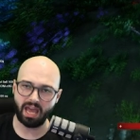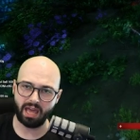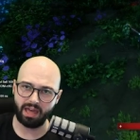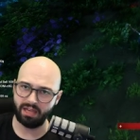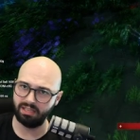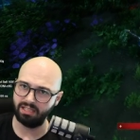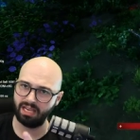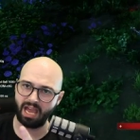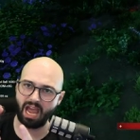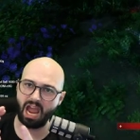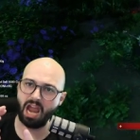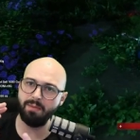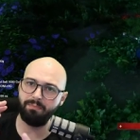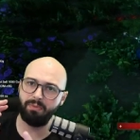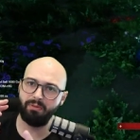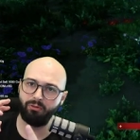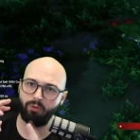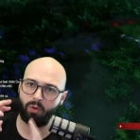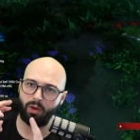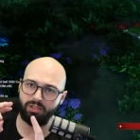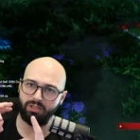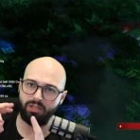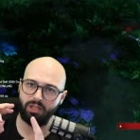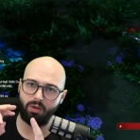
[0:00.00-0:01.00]
there's a heap of
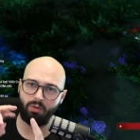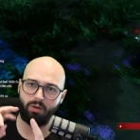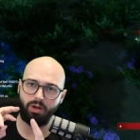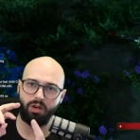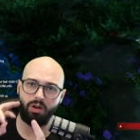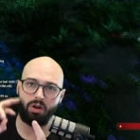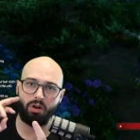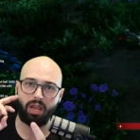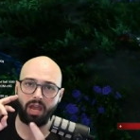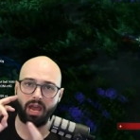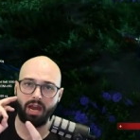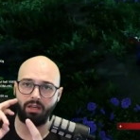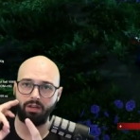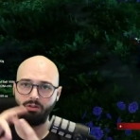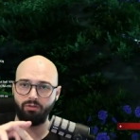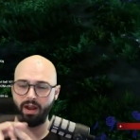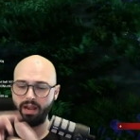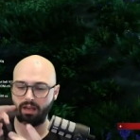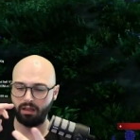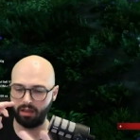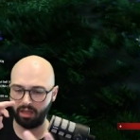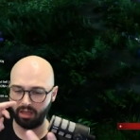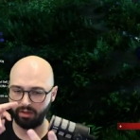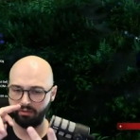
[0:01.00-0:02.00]
quests that you want to knock out in
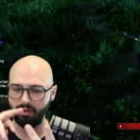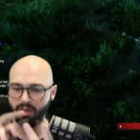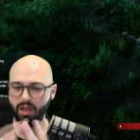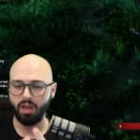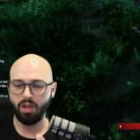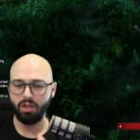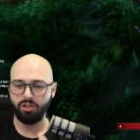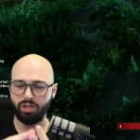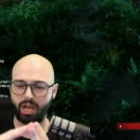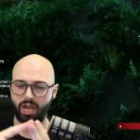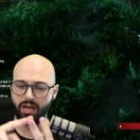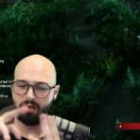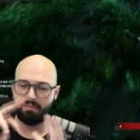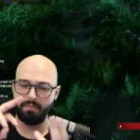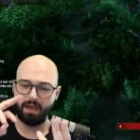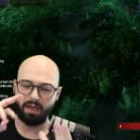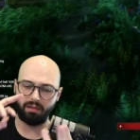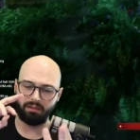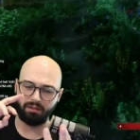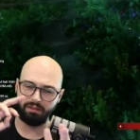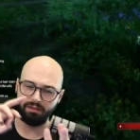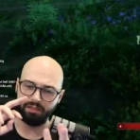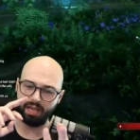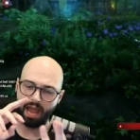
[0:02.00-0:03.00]
Great Cleave, Shattered
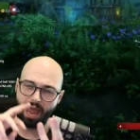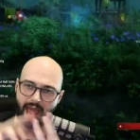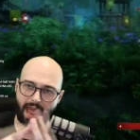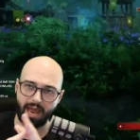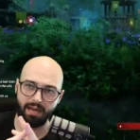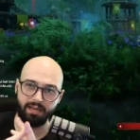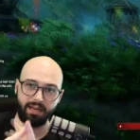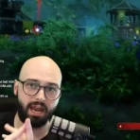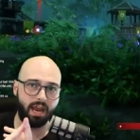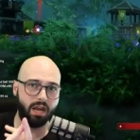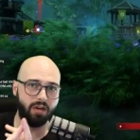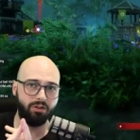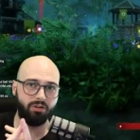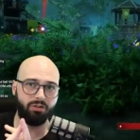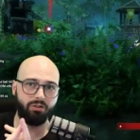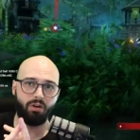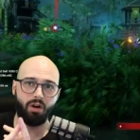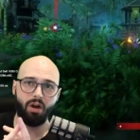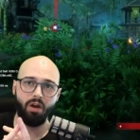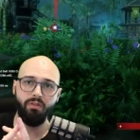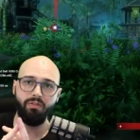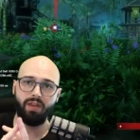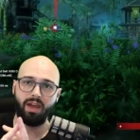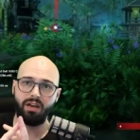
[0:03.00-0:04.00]
Mountains, and Eden
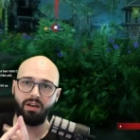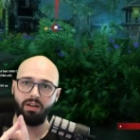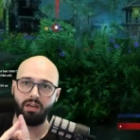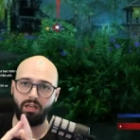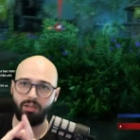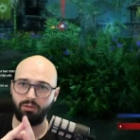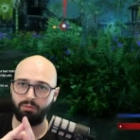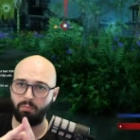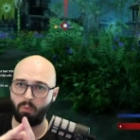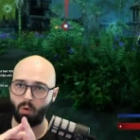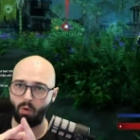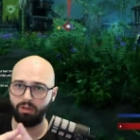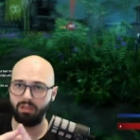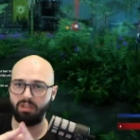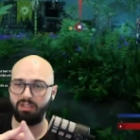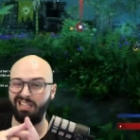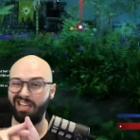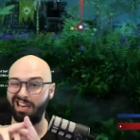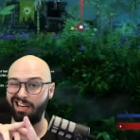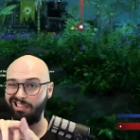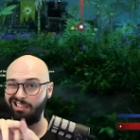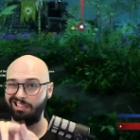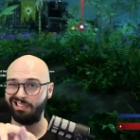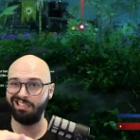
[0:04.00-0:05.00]
Grove, and it's pointless
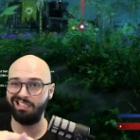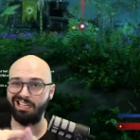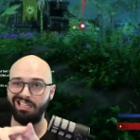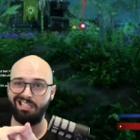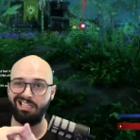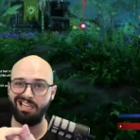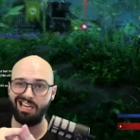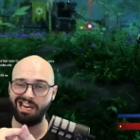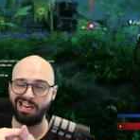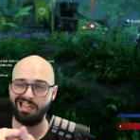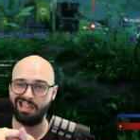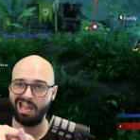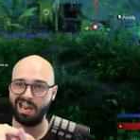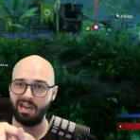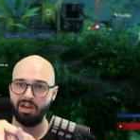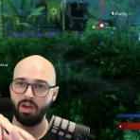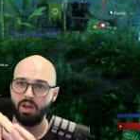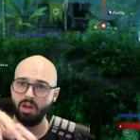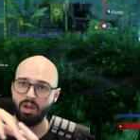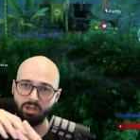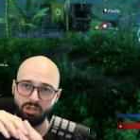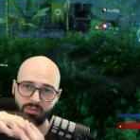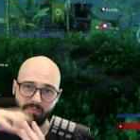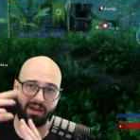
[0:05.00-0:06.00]
getting to sixty and
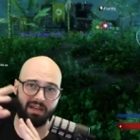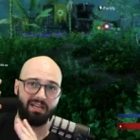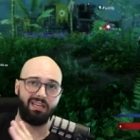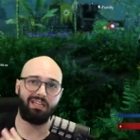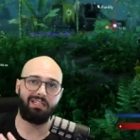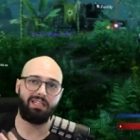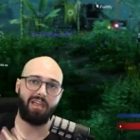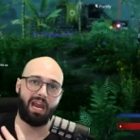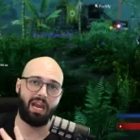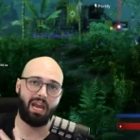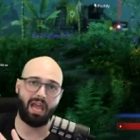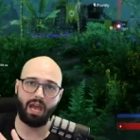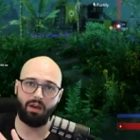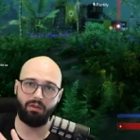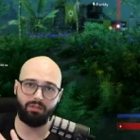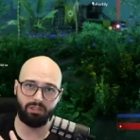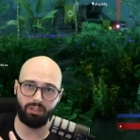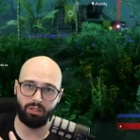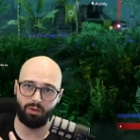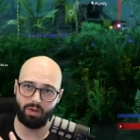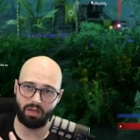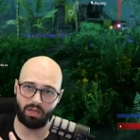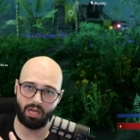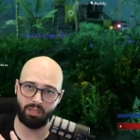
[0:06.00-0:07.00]
then spending ten hours
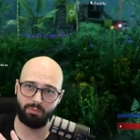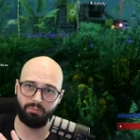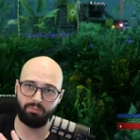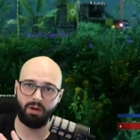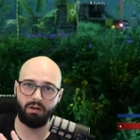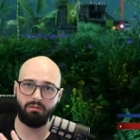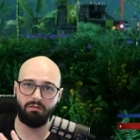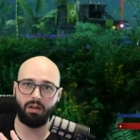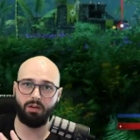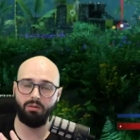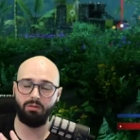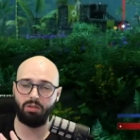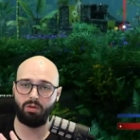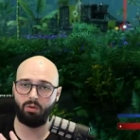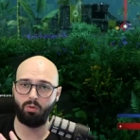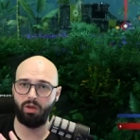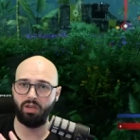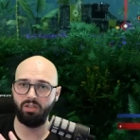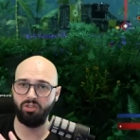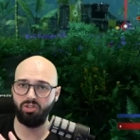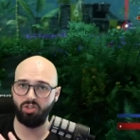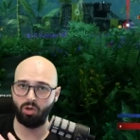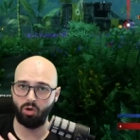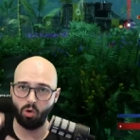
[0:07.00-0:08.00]
doing these prerequisite
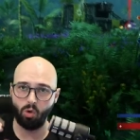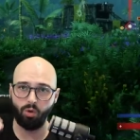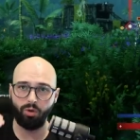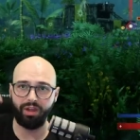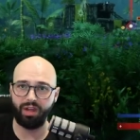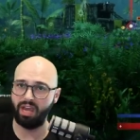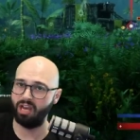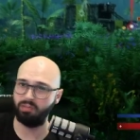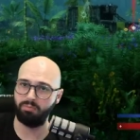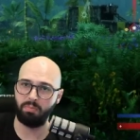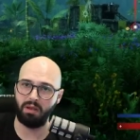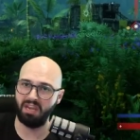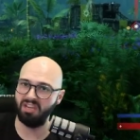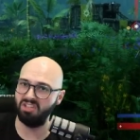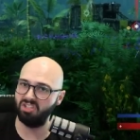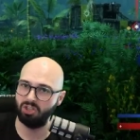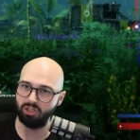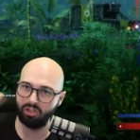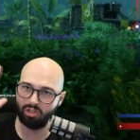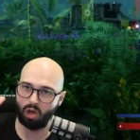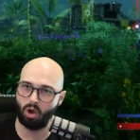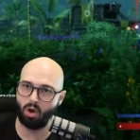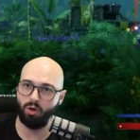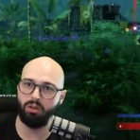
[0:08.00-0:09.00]
quests, and all the X P is
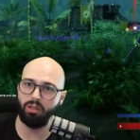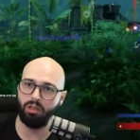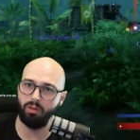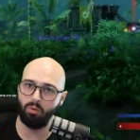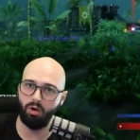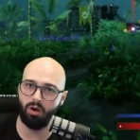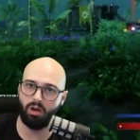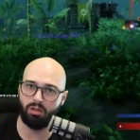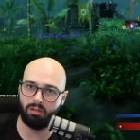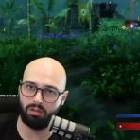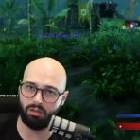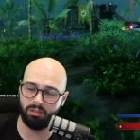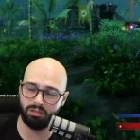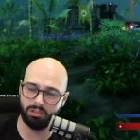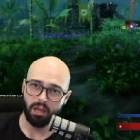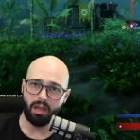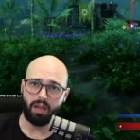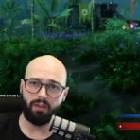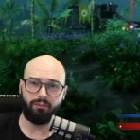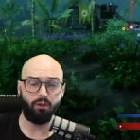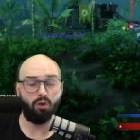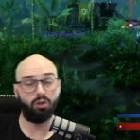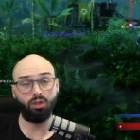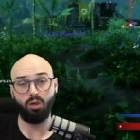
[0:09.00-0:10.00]
just totally worthless.
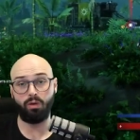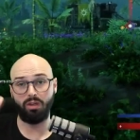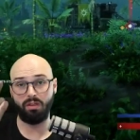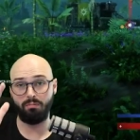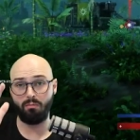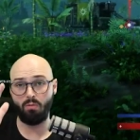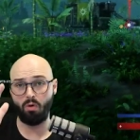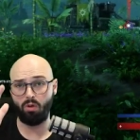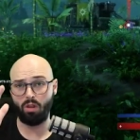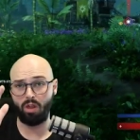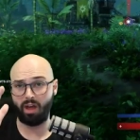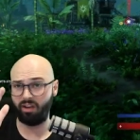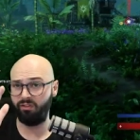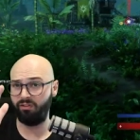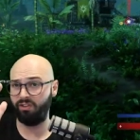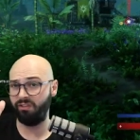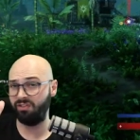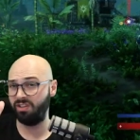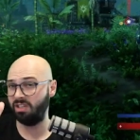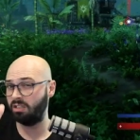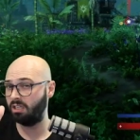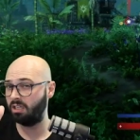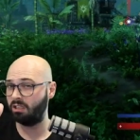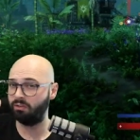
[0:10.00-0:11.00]
If you're doing them more like
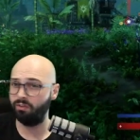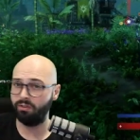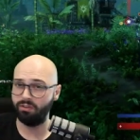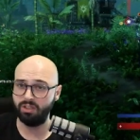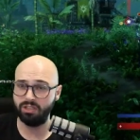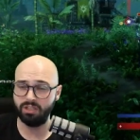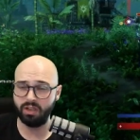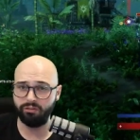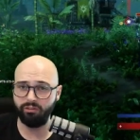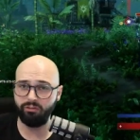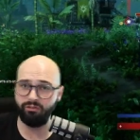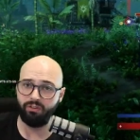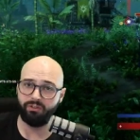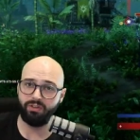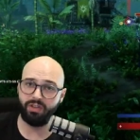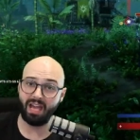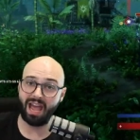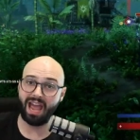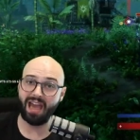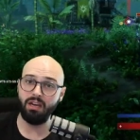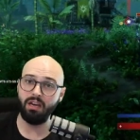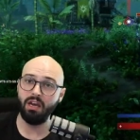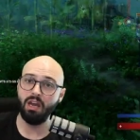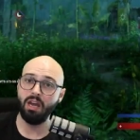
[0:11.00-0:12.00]
fifty-six, fifty-seven, fifty-eight,